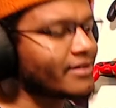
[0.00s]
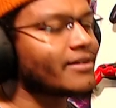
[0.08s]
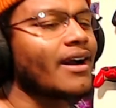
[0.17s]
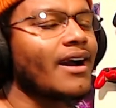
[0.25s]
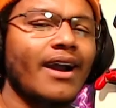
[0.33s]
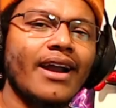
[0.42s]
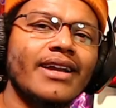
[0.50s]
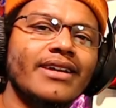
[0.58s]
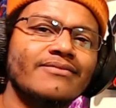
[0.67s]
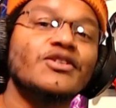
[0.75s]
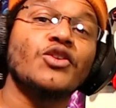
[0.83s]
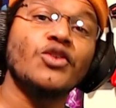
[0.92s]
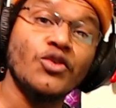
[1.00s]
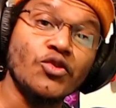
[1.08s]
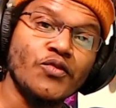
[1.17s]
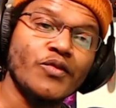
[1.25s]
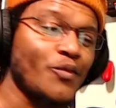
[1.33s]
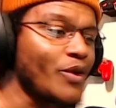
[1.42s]
Alright,
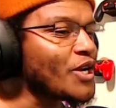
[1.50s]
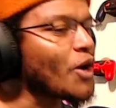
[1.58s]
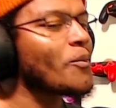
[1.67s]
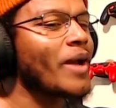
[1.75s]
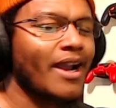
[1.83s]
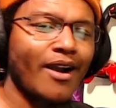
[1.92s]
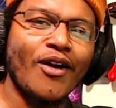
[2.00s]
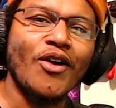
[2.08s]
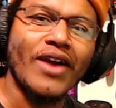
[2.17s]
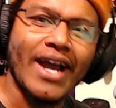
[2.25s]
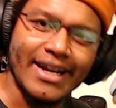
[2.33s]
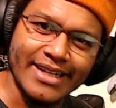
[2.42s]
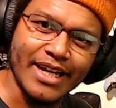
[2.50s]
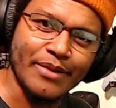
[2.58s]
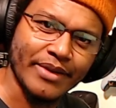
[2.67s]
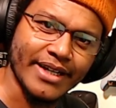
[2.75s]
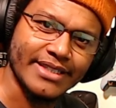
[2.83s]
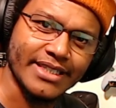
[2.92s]
cool. We gonna make our own goddamn
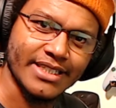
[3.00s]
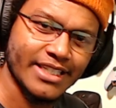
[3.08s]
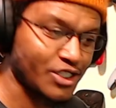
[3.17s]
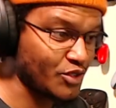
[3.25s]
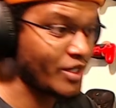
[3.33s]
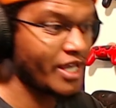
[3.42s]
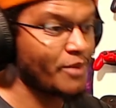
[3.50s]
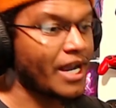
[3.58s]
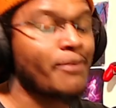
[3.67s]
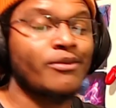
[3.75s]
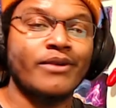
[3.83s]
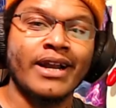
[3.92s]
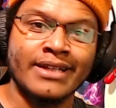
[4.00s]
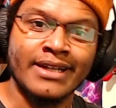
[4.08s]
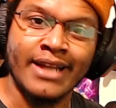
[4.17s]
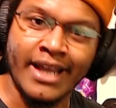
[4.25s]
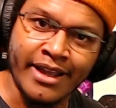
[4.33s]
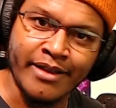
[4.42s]
PlayStation because you ain't copyright the
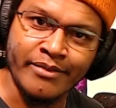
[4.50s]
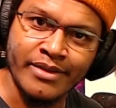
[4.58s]
name.